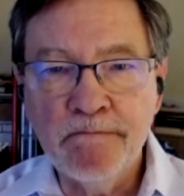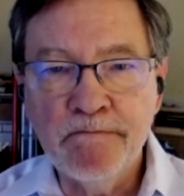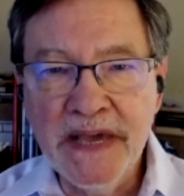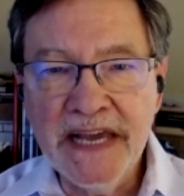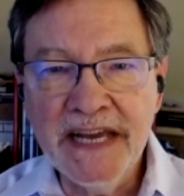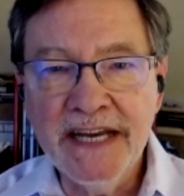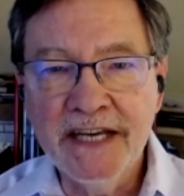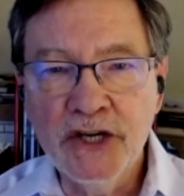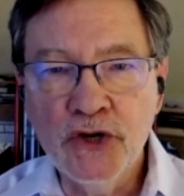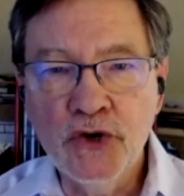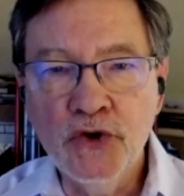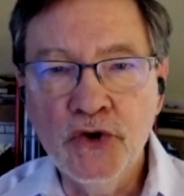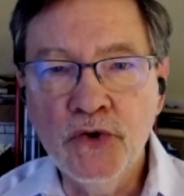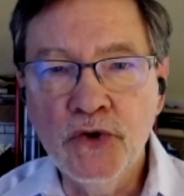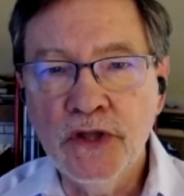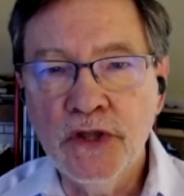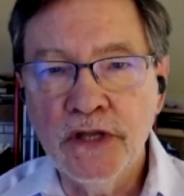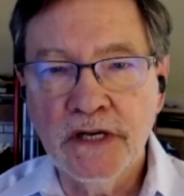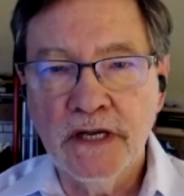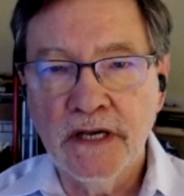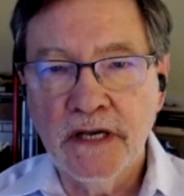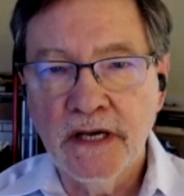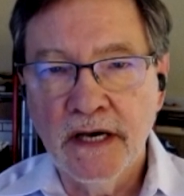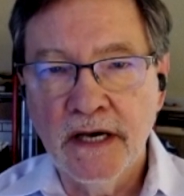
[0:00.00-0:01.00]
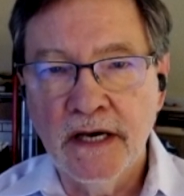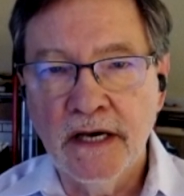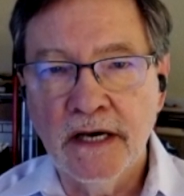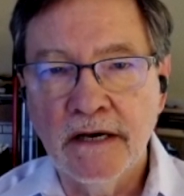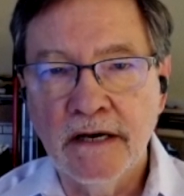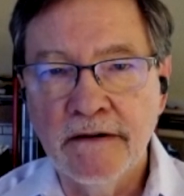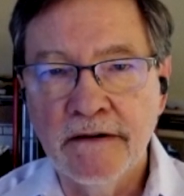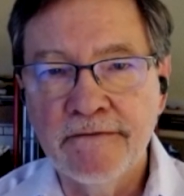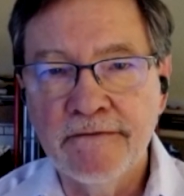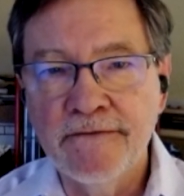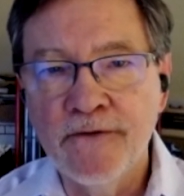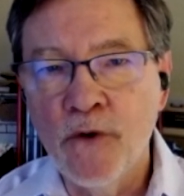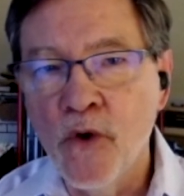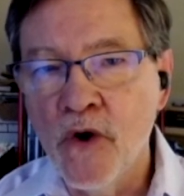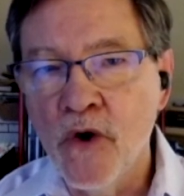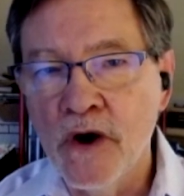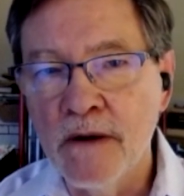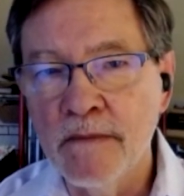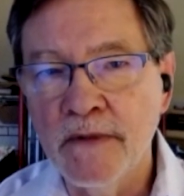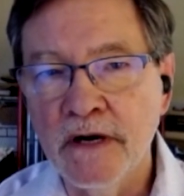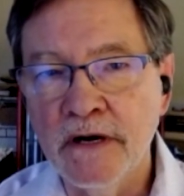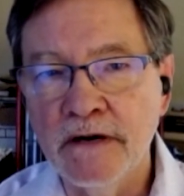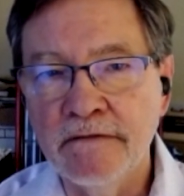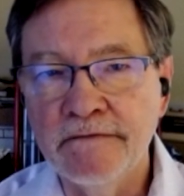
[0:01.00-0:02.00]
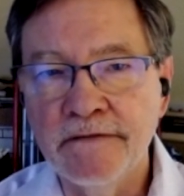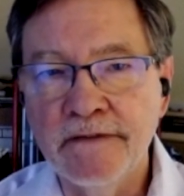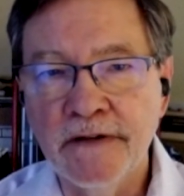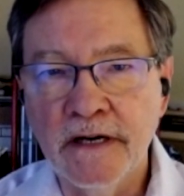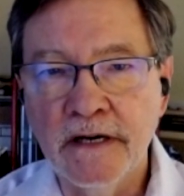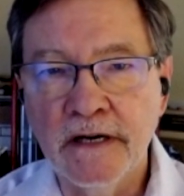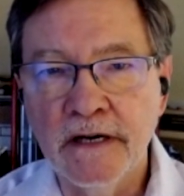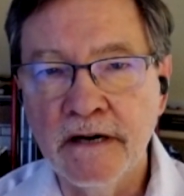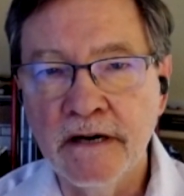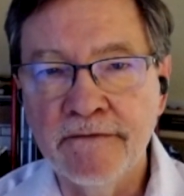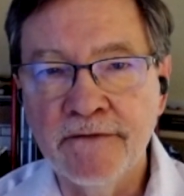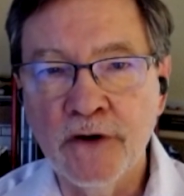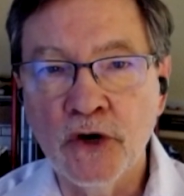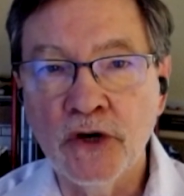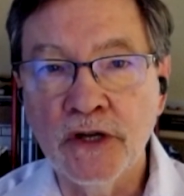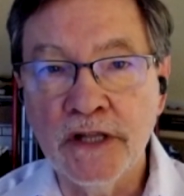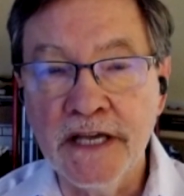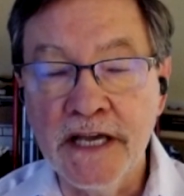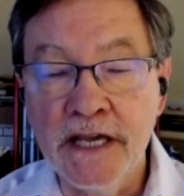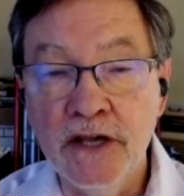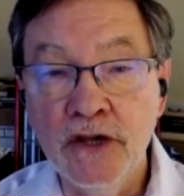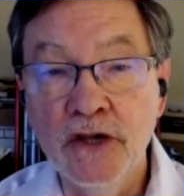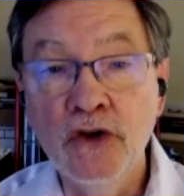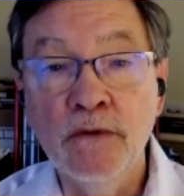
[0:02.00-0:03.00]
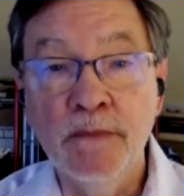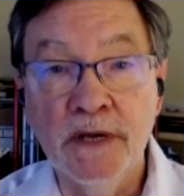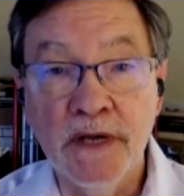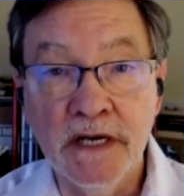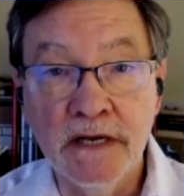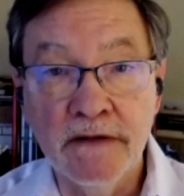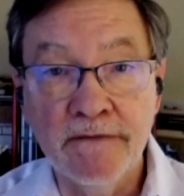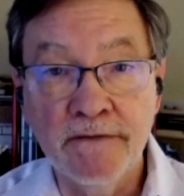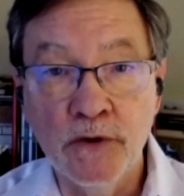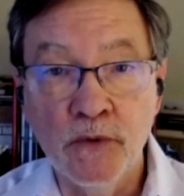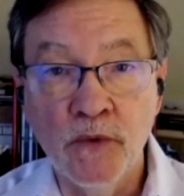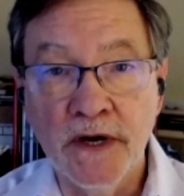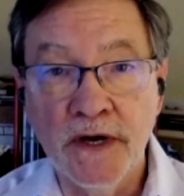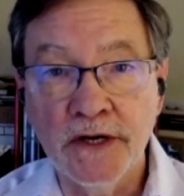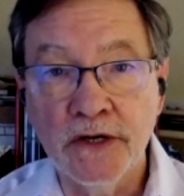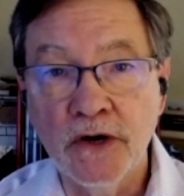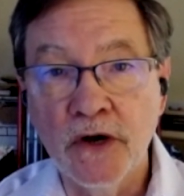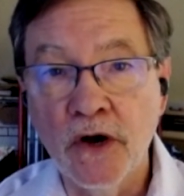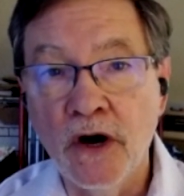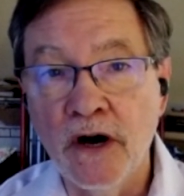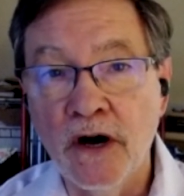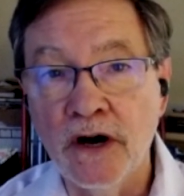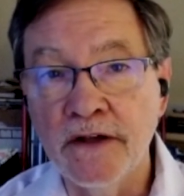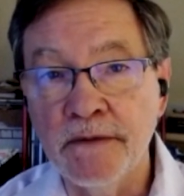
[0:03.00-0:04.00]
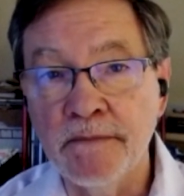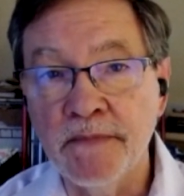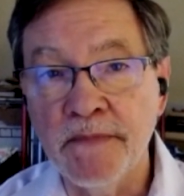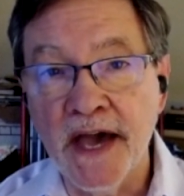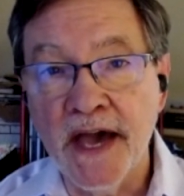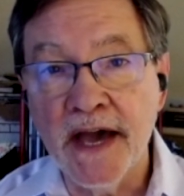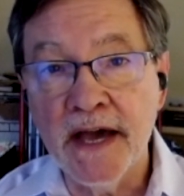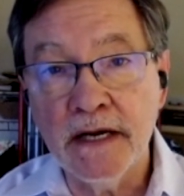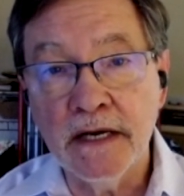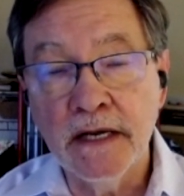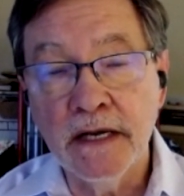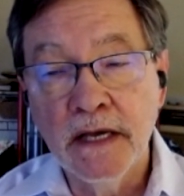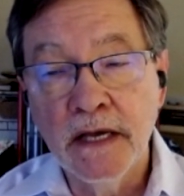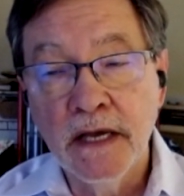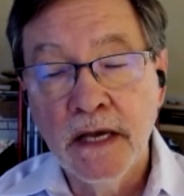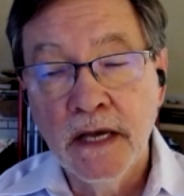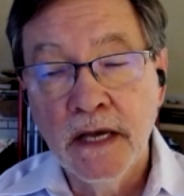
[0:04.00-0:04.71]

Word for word: big-toothed form of early human, if you want to call them that?